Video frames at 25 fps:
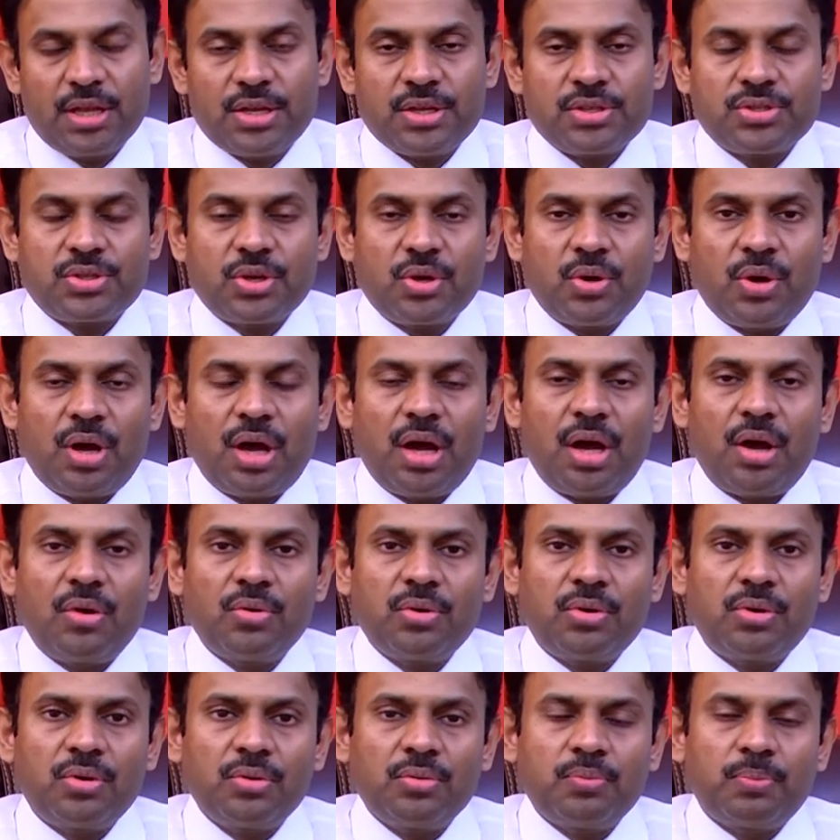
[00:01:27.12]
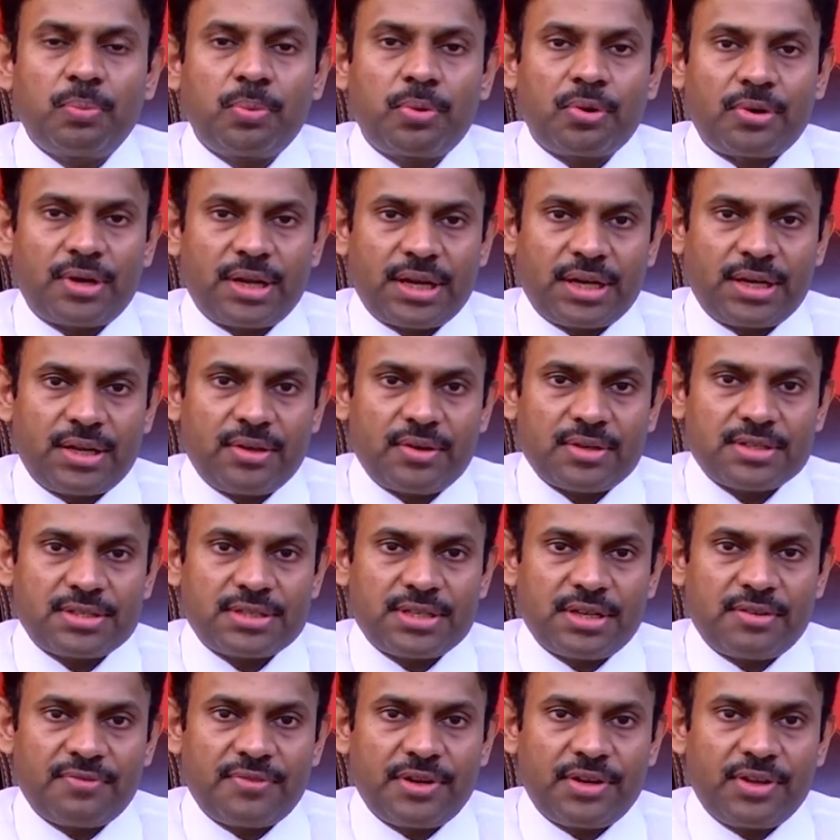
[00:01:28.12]
So how to protect
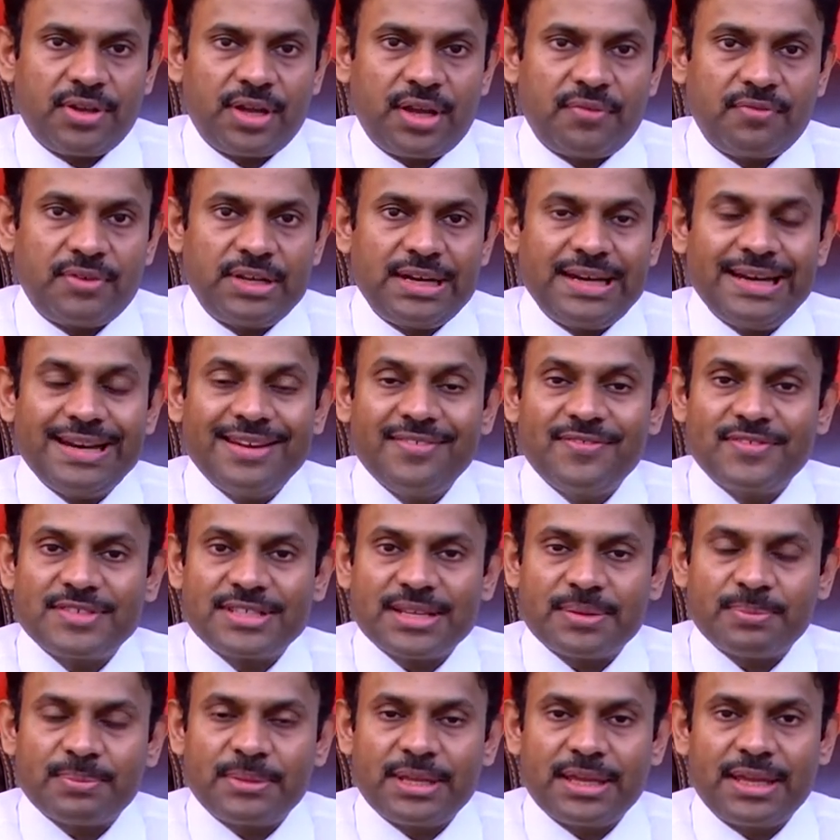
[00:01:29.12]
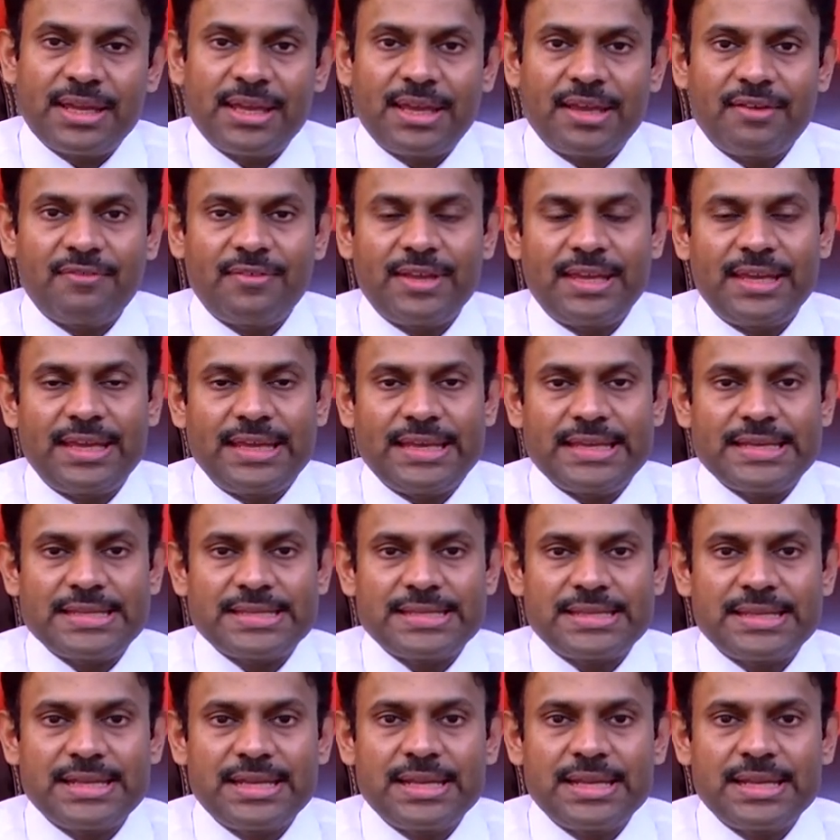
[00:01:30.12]
yourself when you have to lift something heavy is,